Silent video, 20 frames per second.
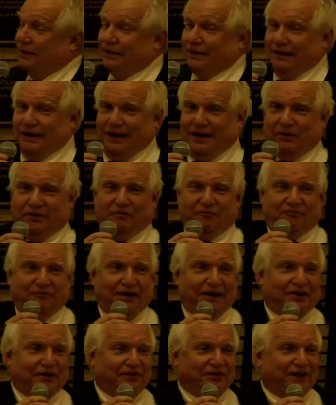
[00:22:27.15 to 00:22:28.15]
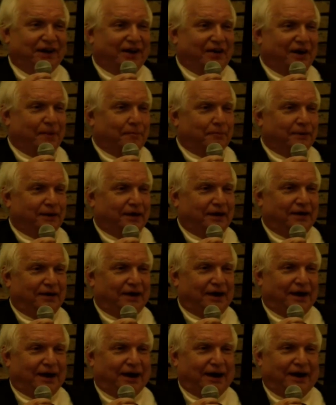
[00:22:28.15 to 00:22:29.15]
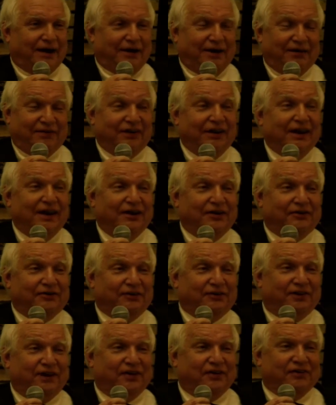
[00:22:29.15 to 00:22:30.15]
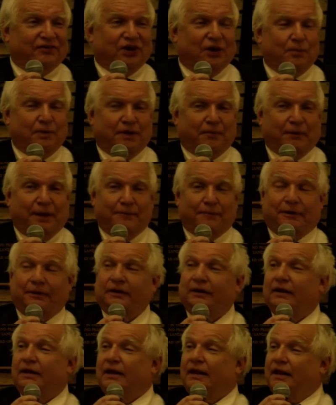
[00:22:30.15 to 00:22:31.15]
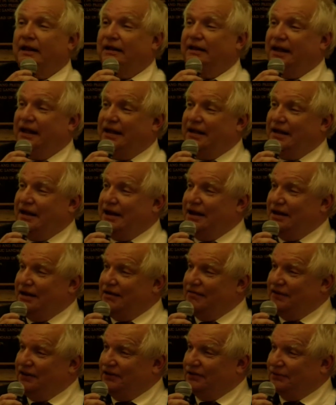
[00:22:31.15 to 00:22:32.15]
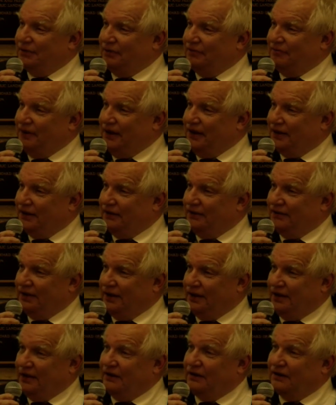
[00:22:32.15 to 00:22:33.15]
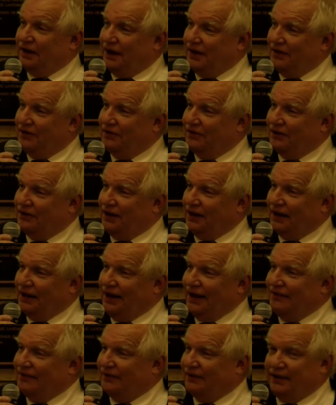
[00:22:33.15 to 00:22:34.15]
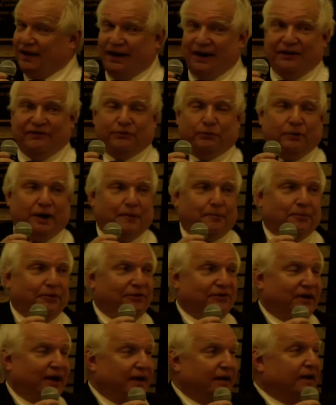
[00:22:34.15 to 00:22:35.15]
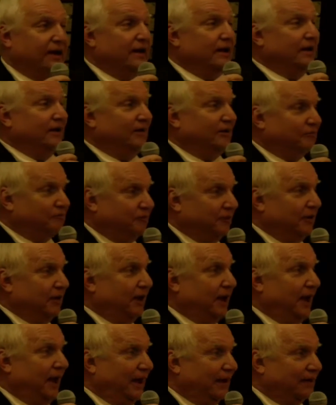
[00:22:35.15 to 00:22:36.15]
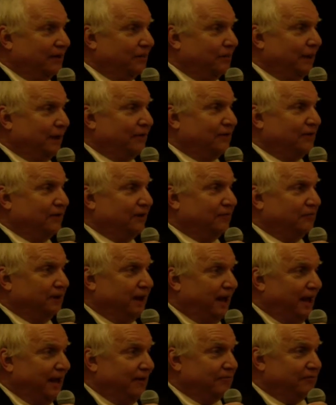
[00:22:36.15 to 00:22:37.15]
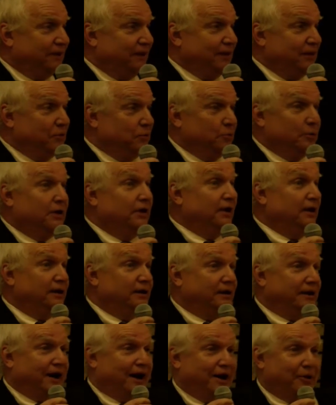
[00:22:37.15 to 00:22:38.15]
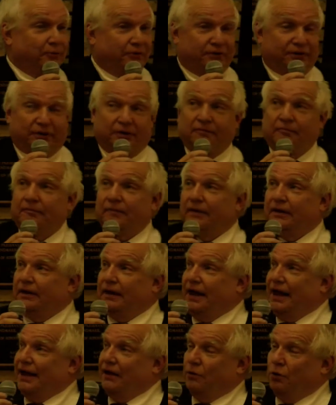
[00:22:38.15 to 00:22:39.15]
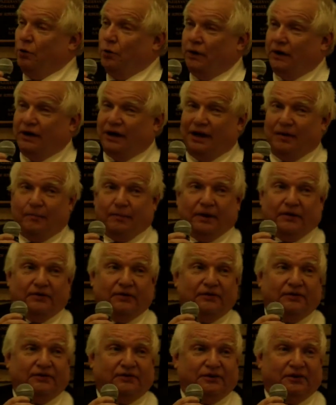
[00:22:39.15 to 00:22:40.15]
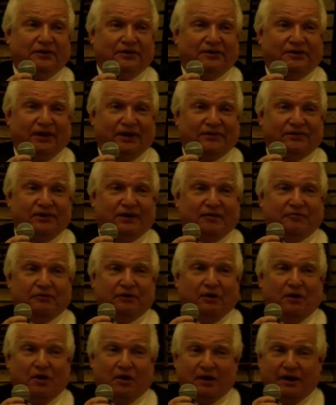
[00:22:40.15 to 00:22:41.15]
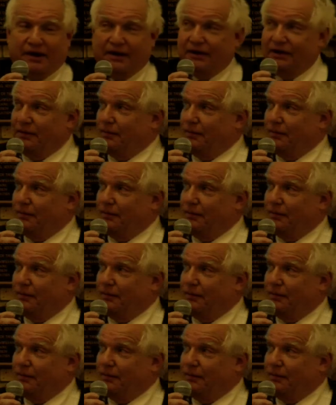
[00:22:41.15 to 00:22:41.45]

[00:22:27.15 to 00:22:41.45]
Now, the figures that are up there it's an interesting assortment of people. The individual figures, and they're larger than life size, represent different aspects of life that you would encounter and who would come under the jurisdiction of law and